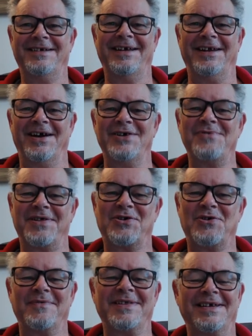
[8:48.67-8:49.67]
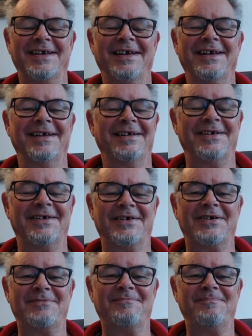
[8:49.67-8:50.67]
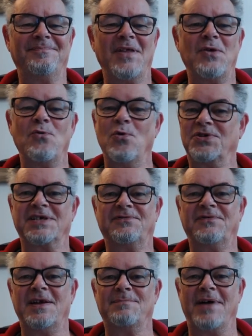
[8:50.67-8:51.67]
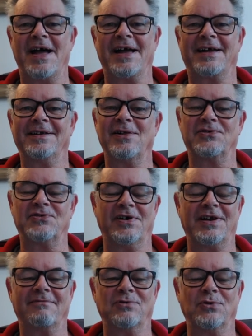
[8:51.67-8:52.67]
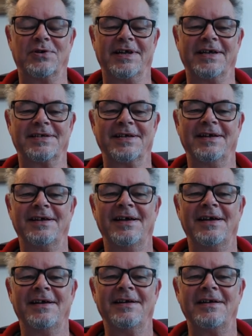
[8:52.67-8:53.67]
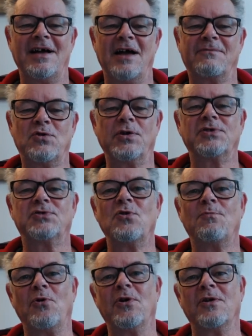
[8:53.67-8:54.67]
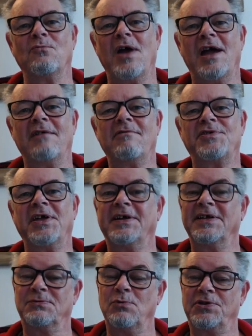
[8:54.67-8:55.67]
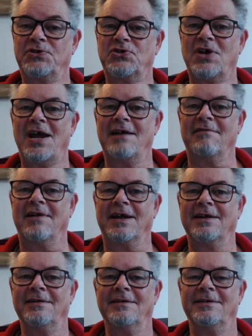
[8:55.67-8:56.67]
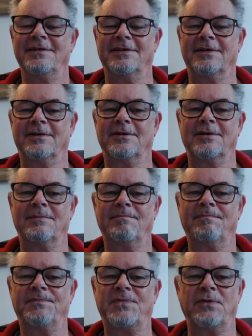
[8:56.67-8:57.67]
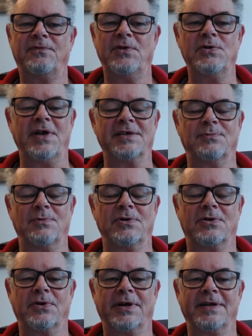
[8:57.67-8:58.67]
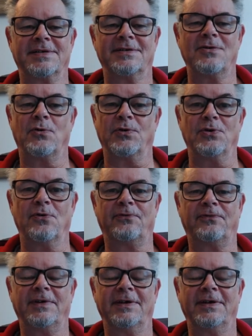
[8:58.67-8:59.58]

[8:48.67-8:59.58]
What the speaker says: with a comment, or just feedback, and I'll try and have a look at it. I've got it to a point where I think it's worth sharing. Done a few days work on it, on and off.